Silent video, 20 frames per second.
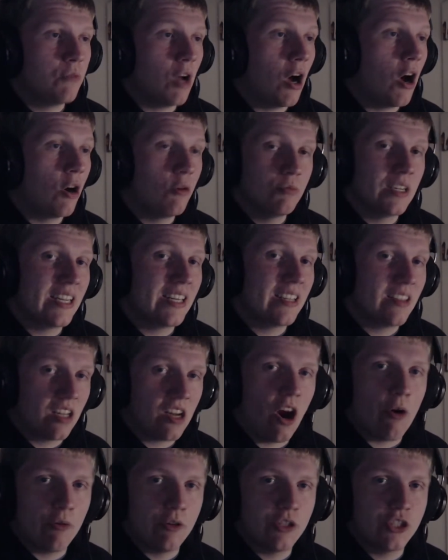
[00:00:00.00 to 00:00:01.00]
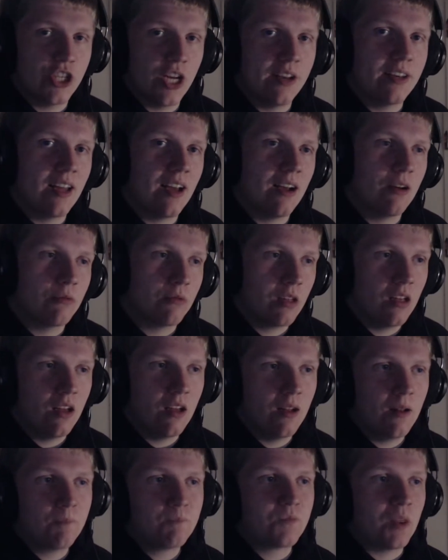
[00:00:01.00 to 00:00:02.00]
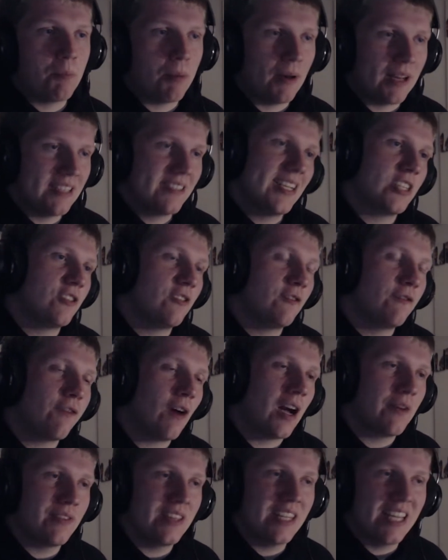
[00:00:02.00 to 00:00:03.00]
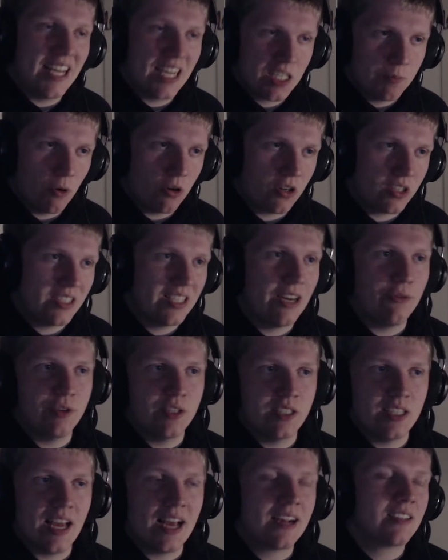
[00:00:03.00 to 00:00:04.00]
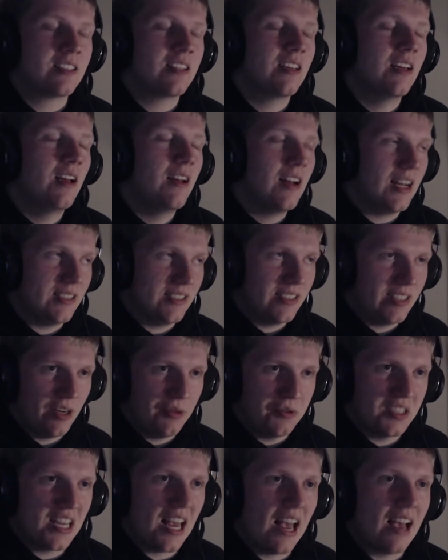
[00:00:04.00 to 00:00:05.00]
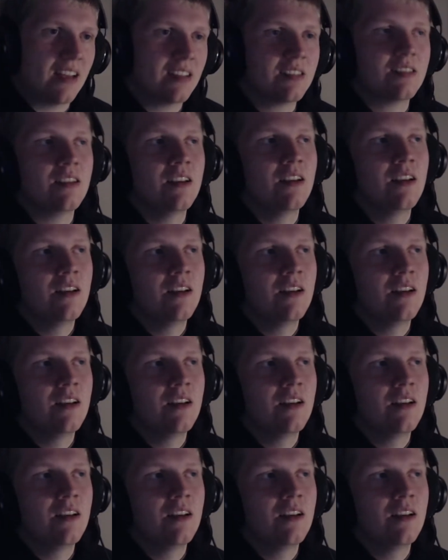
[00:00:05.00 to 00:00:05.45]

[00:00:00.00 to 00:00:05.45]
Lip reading: only the current gen now, the PlayStation 5 and the Xbox Series X and Series S.